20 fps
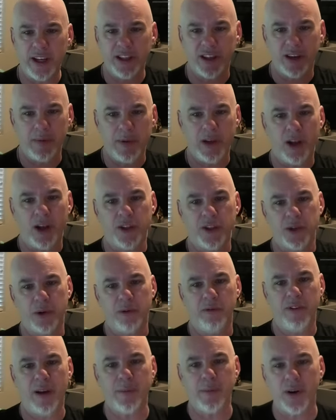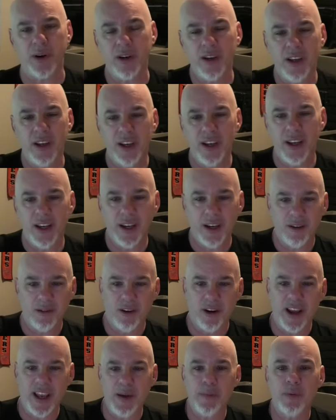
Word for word: He's going to be gone till November, right?